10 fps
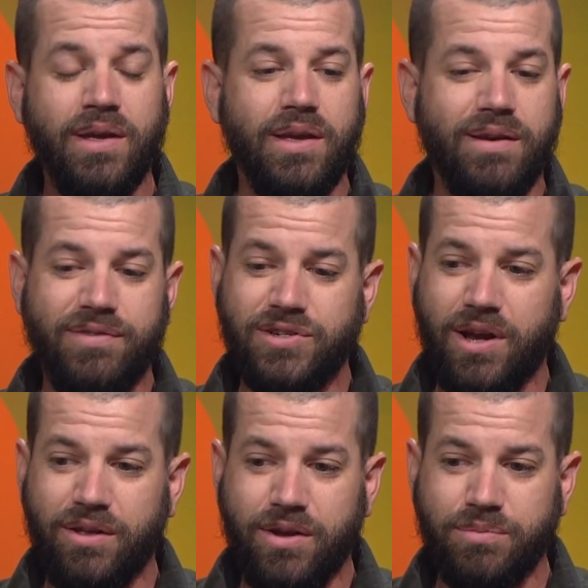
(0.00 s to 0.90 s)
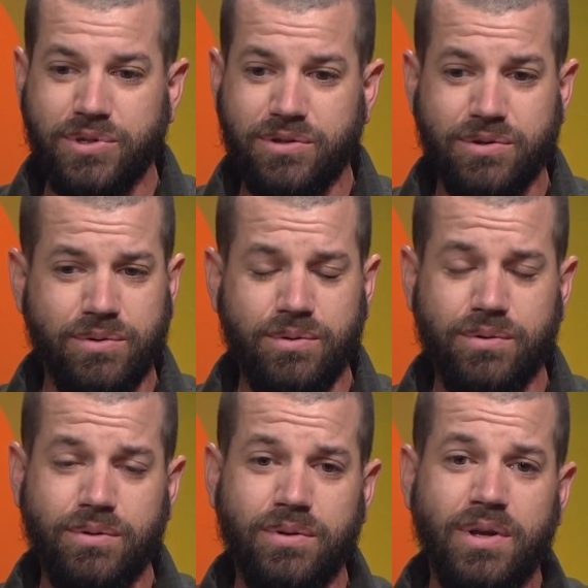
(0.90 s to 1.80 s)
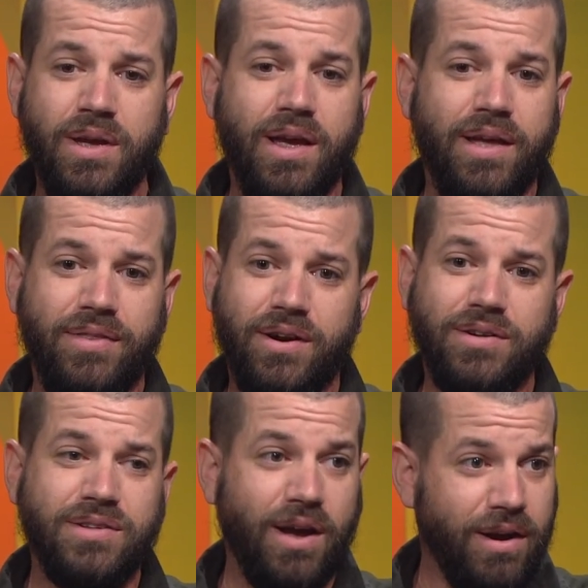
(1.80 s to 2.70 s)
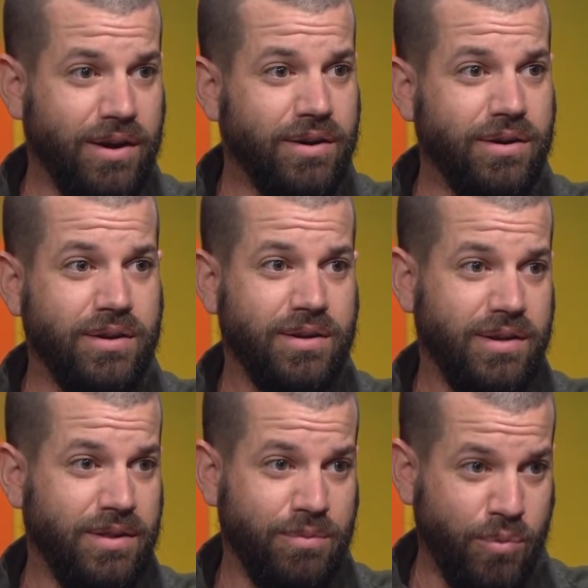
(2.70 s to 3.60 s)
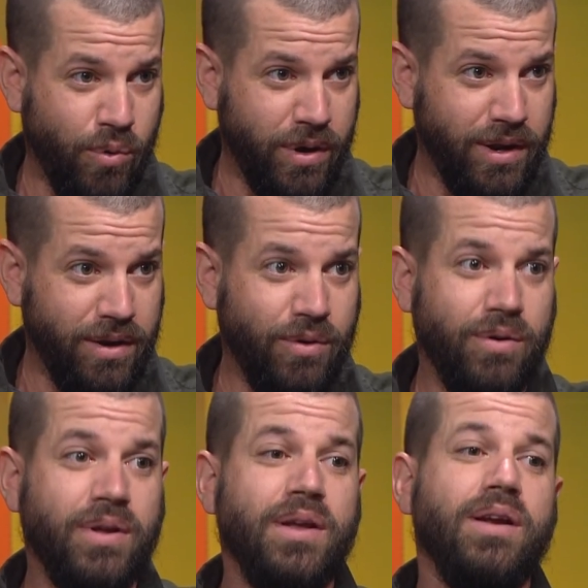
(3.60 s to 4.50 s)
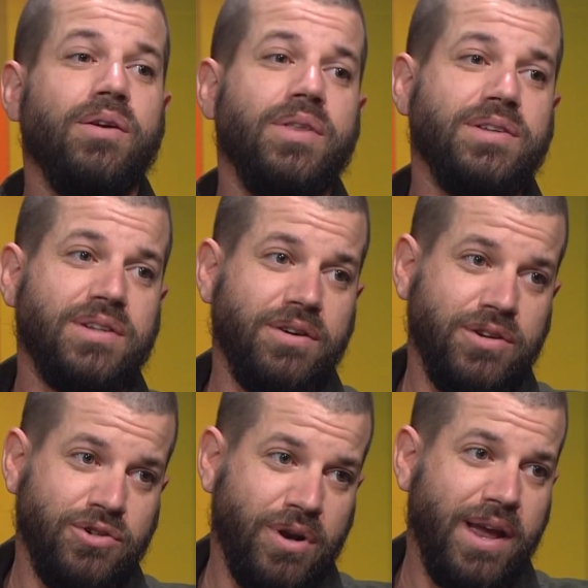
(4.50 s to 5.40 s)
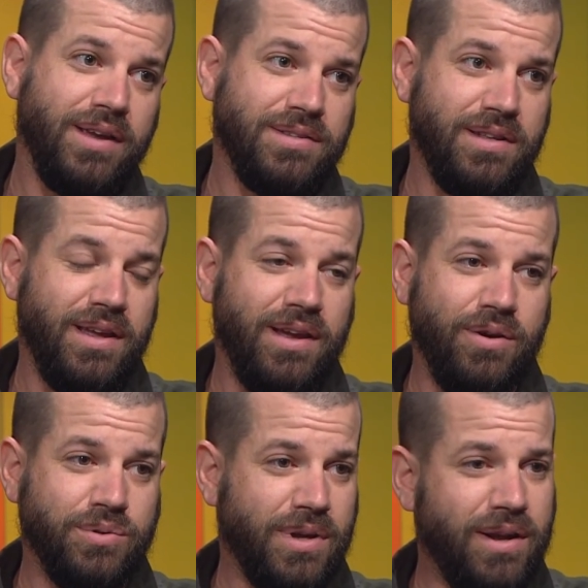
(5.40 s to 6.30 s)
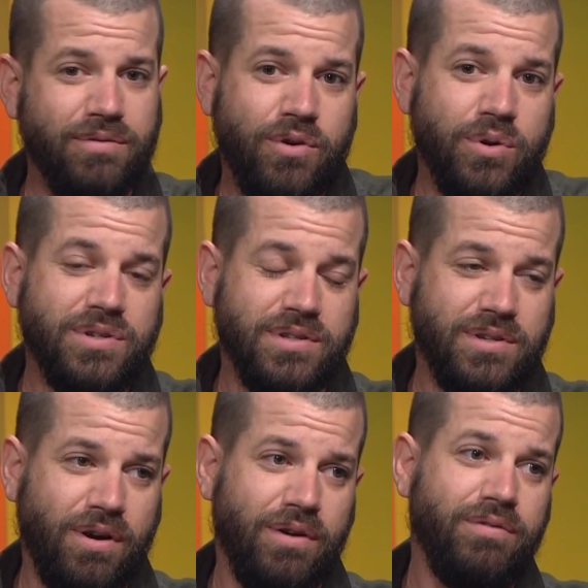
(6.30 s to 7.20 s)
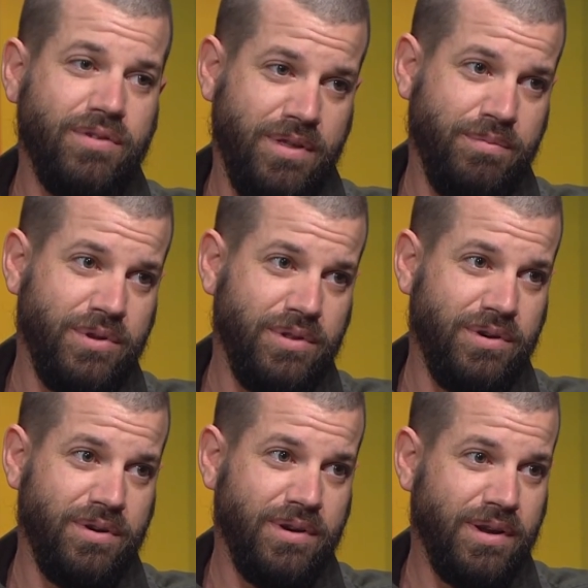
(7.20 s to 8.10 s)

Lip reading: if a child comes to school and they're tired in the morning or they start to drag as the day goes on, of course it's hard for them to learn.